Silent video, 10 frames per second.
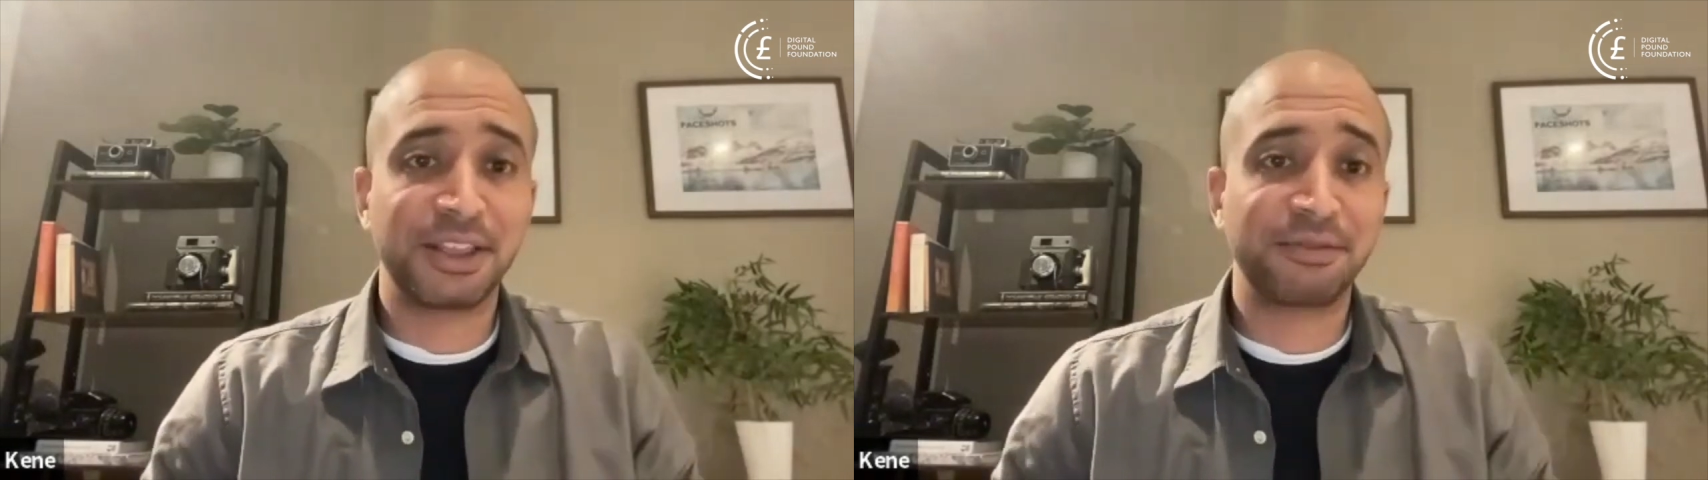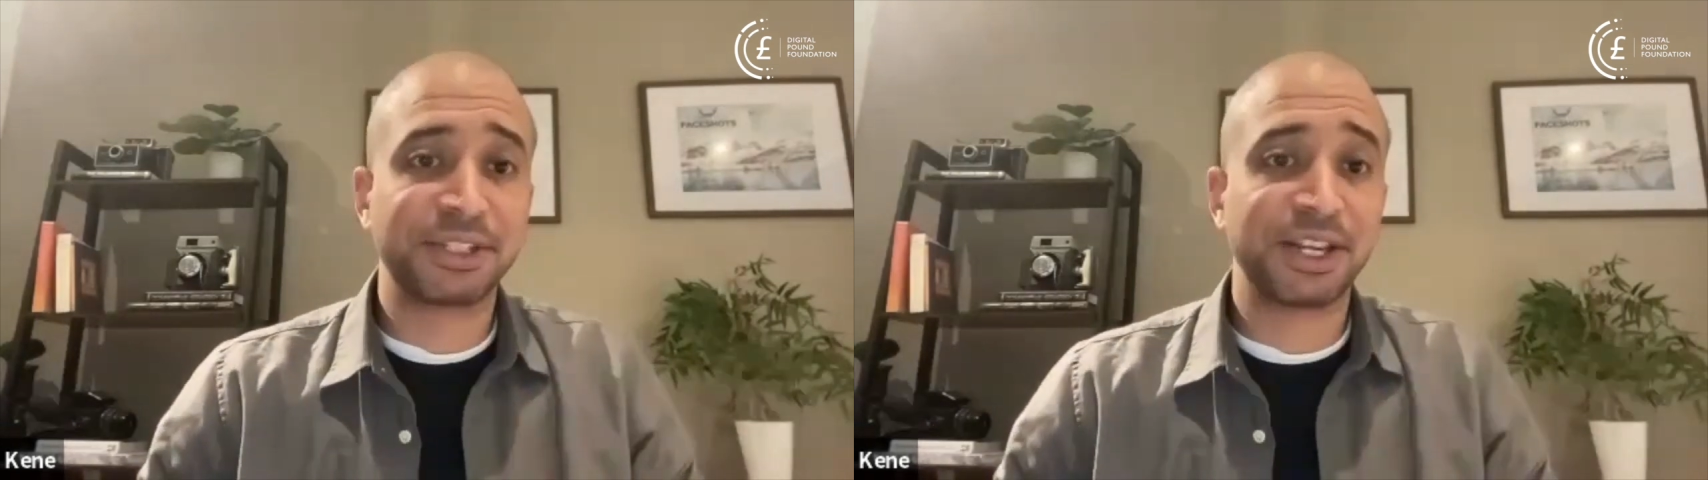
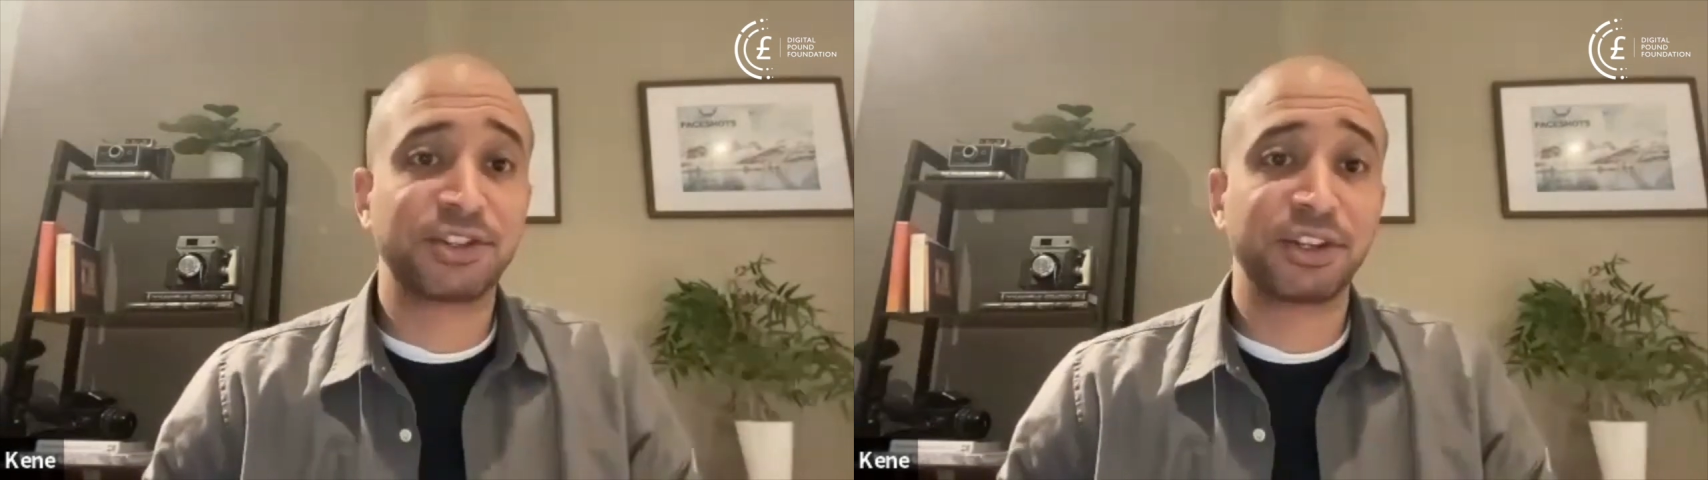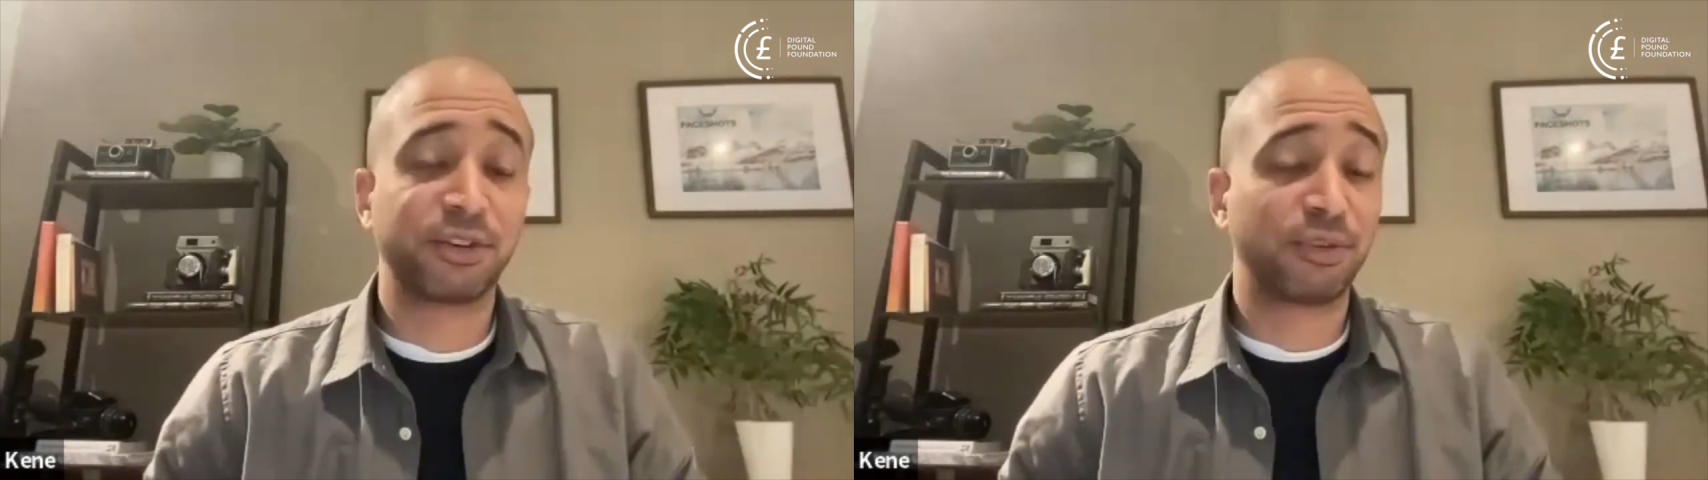and they've
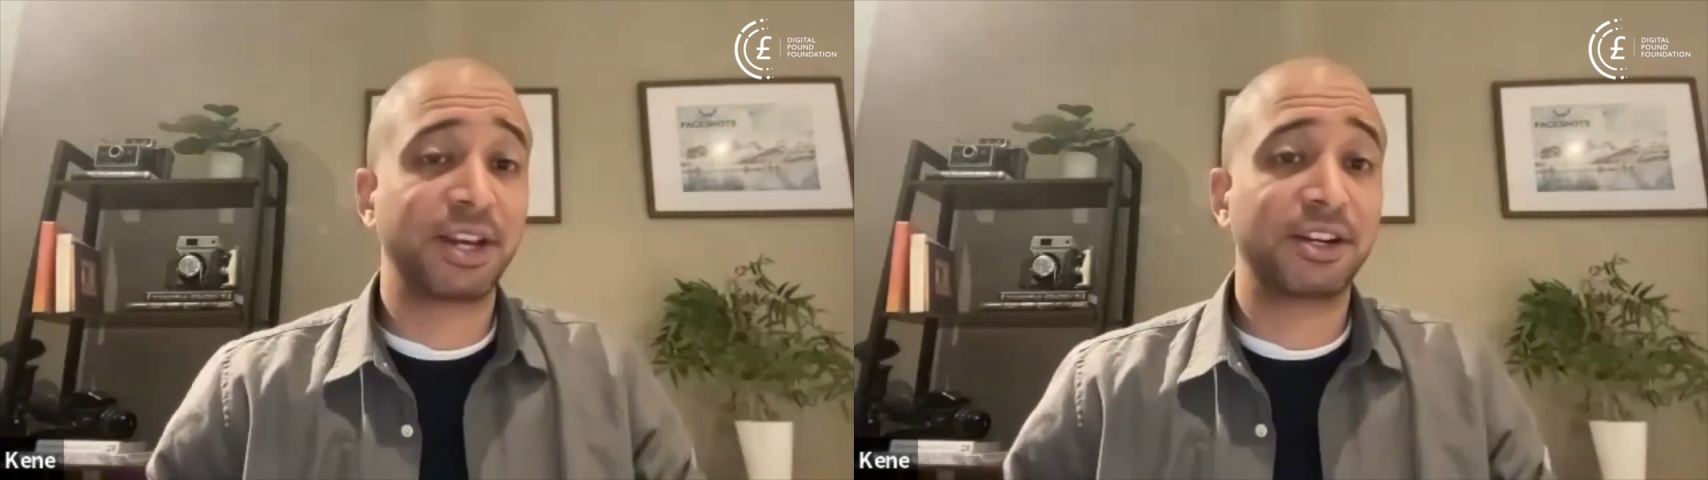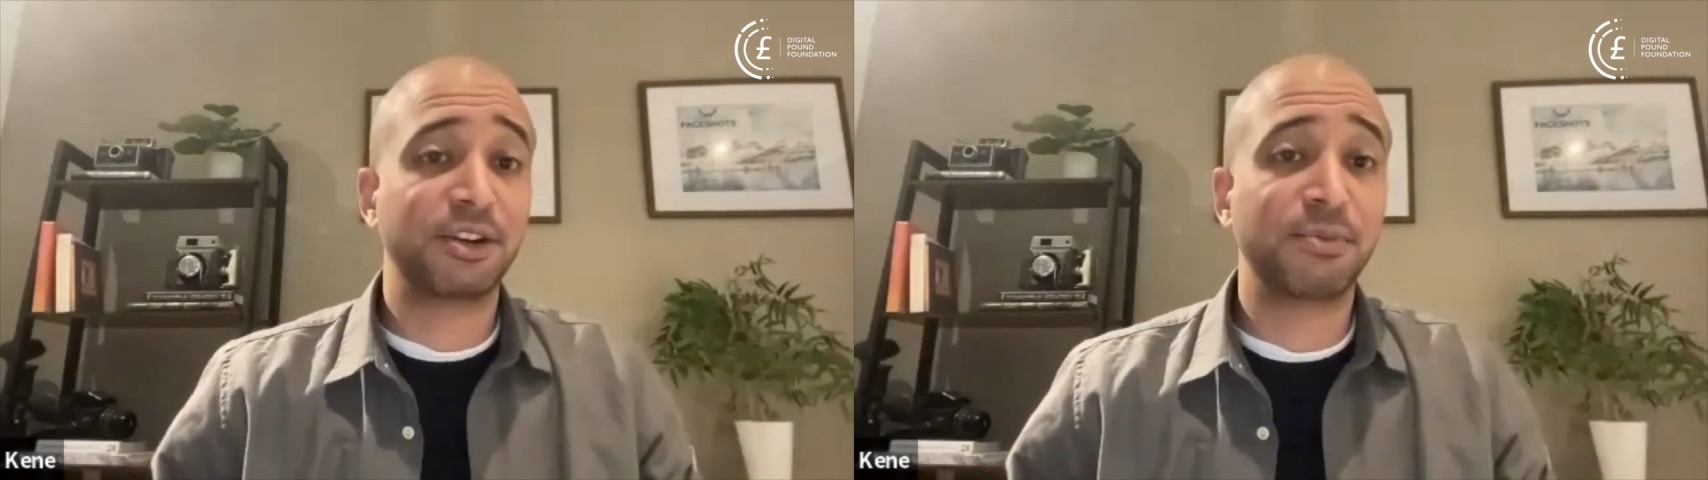essentially
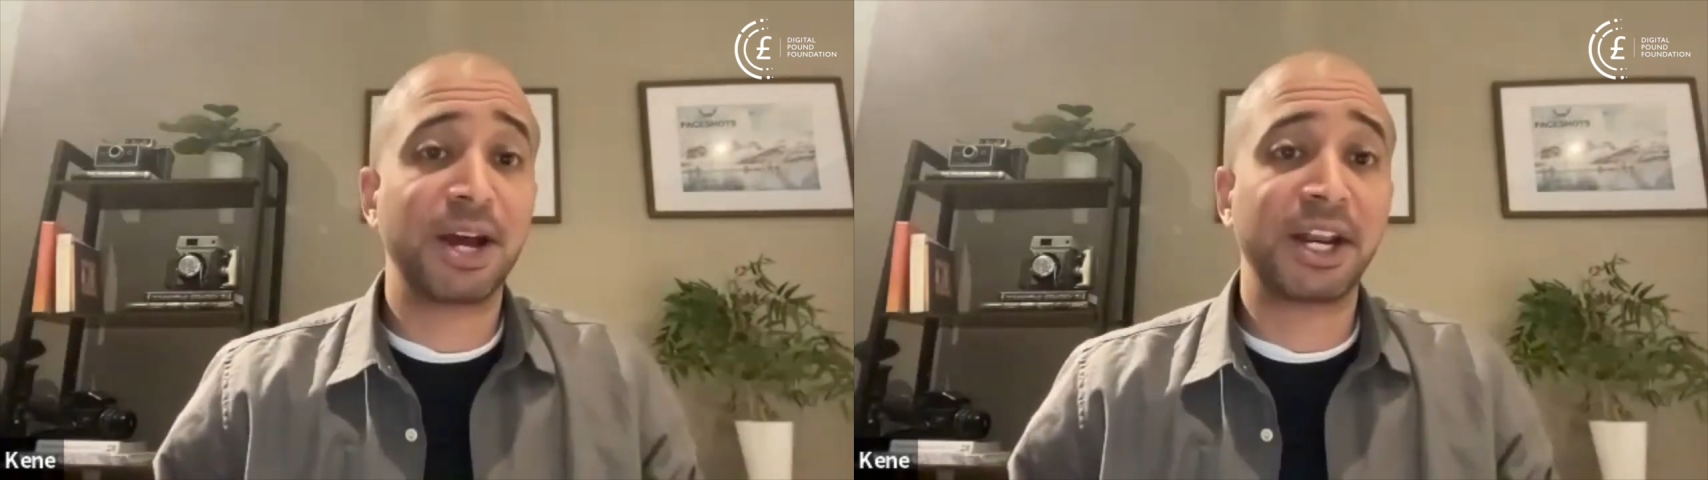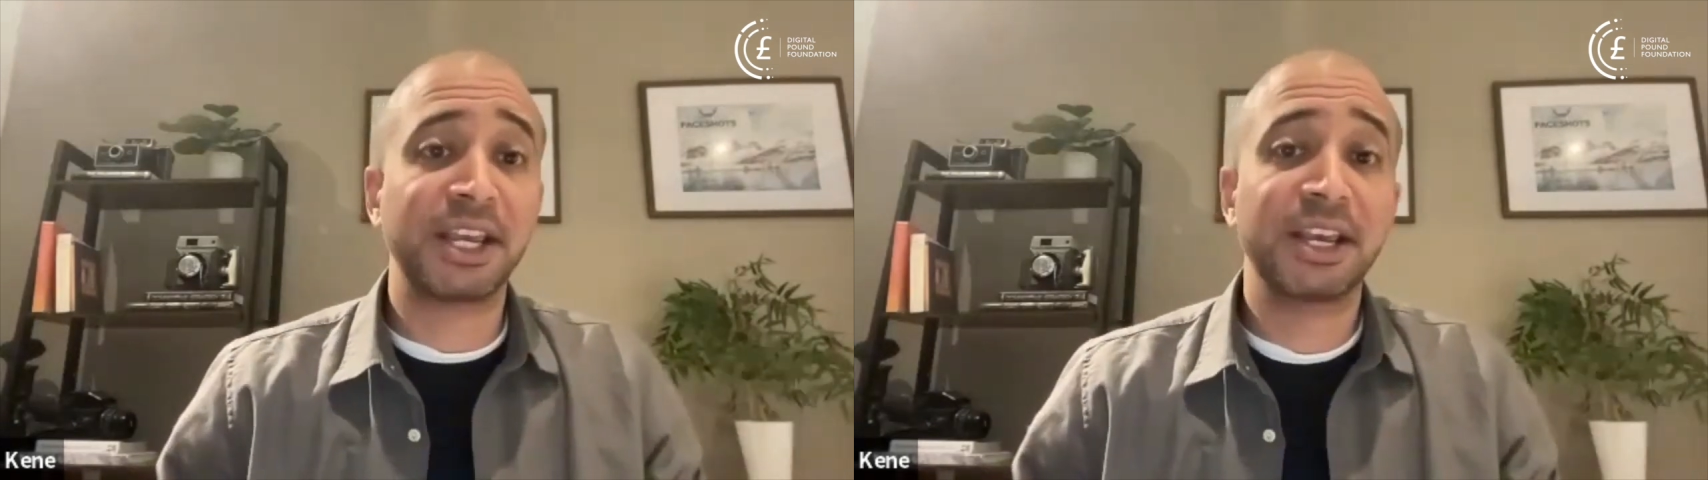created new
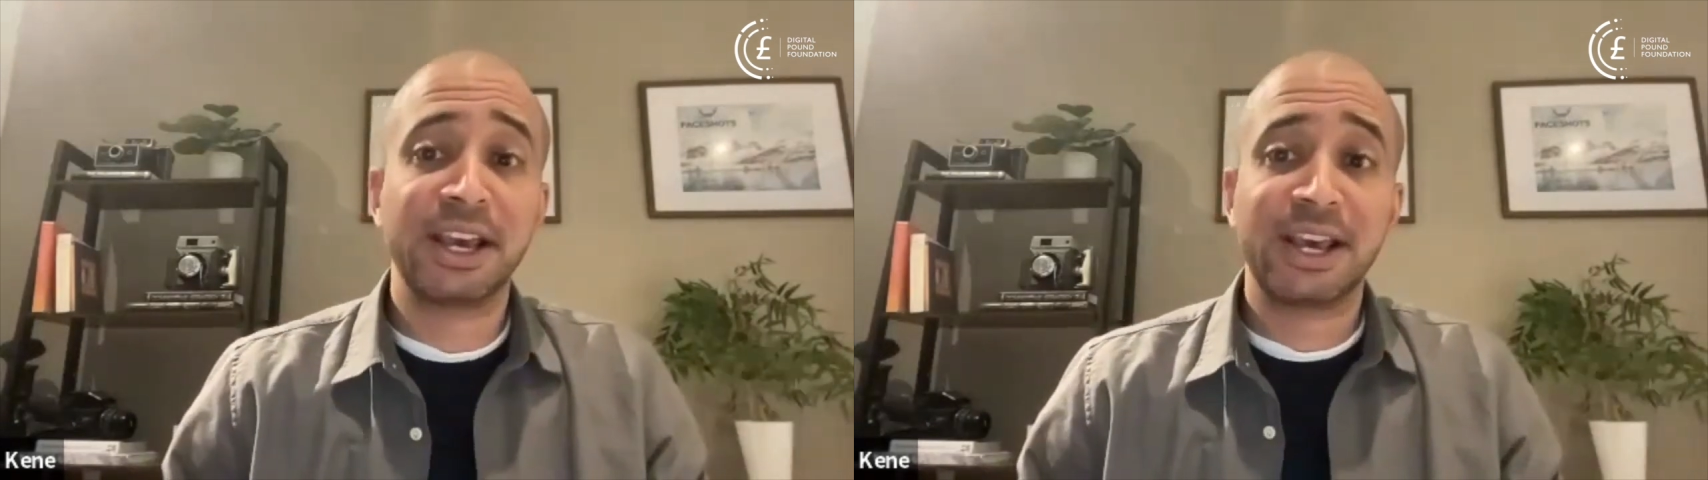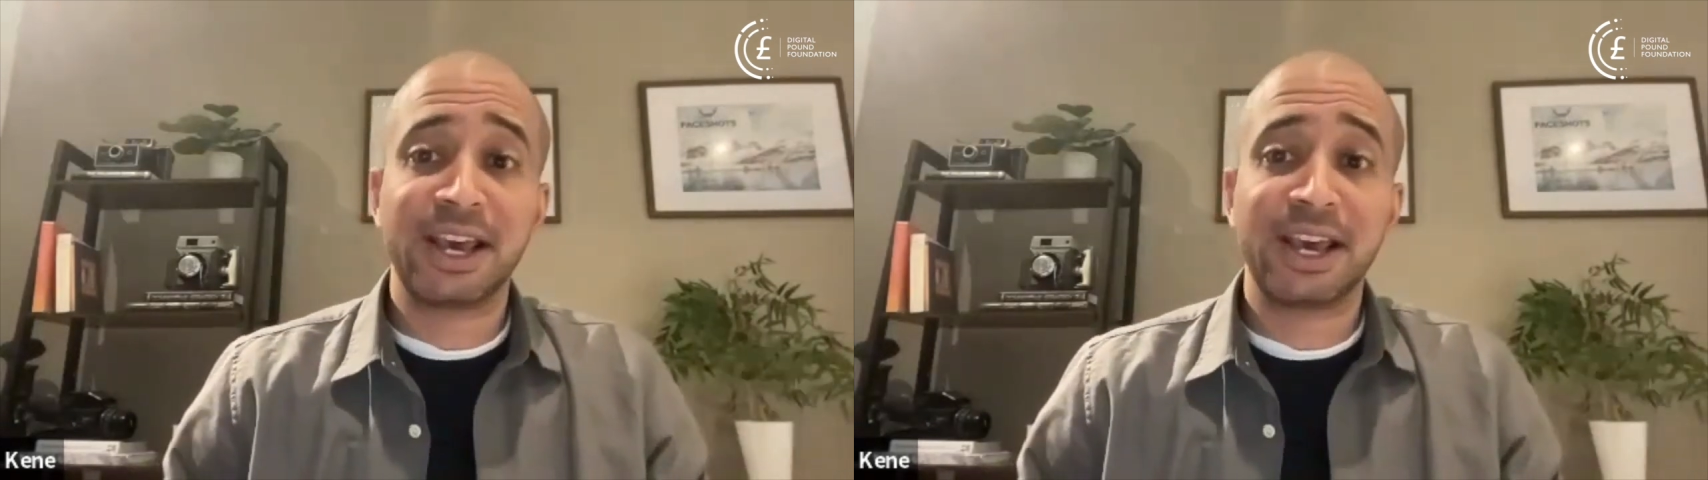money.